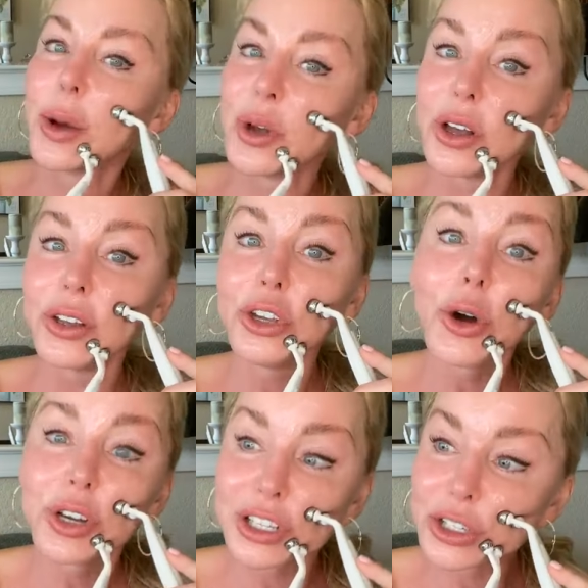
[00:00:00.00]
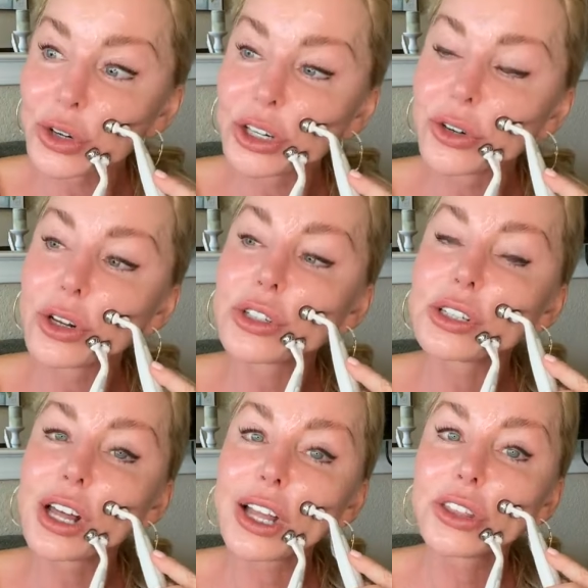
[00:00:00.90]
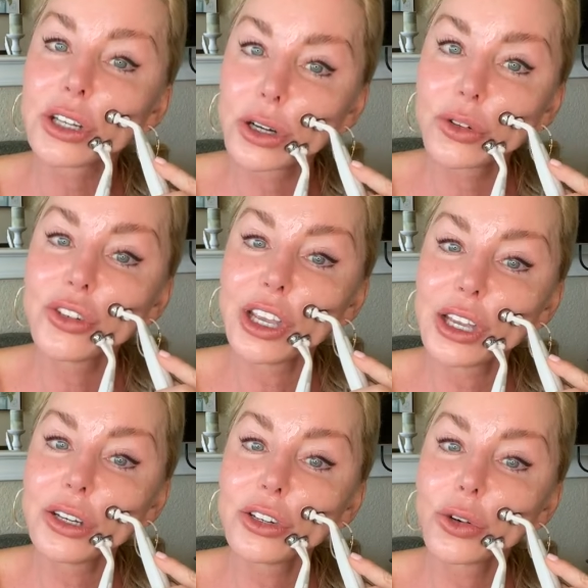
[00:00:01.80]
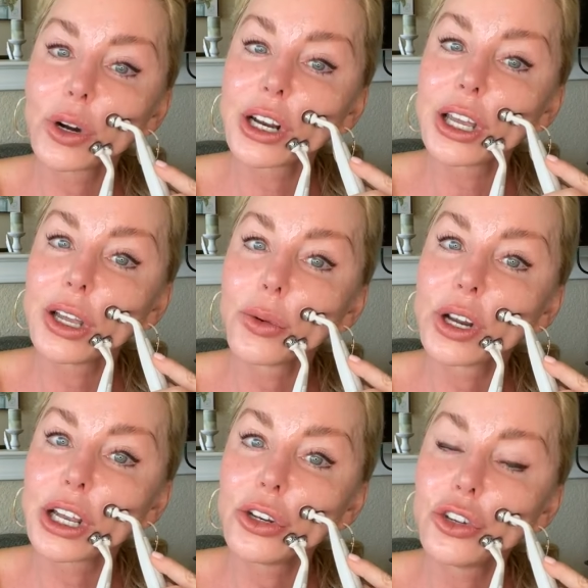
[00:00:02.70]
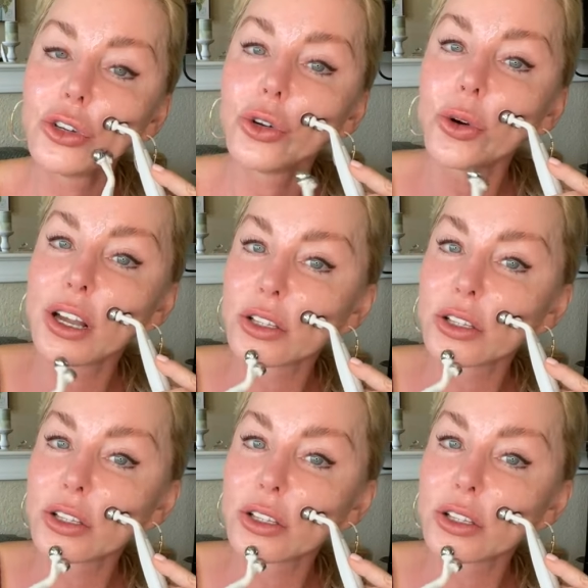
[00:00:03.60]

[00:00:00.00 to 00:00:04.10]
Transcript: I'm a yoga instructor. There's a lot that goes into what I what I do,